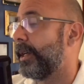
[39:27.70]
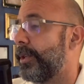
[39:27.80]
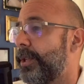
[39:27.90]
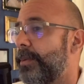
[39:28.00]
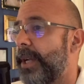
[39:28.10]

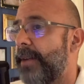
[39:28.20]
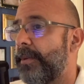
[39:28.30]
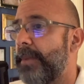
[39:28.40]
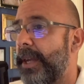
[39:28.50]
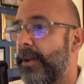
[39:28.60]
she would have
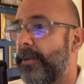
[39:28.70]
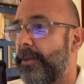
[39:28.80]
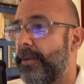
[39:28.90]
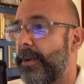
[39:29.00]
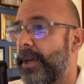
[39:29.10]
a male
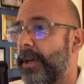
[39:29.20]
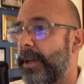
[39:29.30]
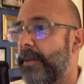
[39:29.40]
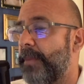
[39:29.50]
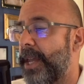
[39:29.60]

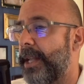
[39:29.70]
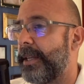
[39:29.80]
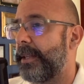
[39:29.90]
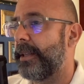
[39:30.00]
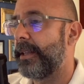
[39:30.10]

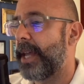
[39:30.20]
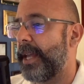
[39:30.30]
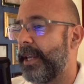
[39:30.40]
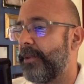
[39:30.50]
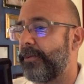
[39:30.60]
companion
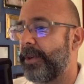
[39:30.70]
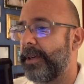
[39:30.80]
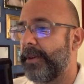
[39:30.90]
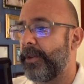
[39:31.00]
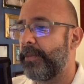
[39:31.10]
that in front
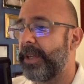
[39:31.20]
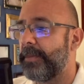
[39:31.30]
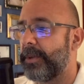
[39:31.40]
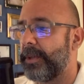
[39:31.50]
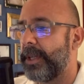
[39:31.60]
of other
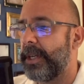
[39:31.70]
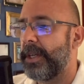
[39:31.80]
people,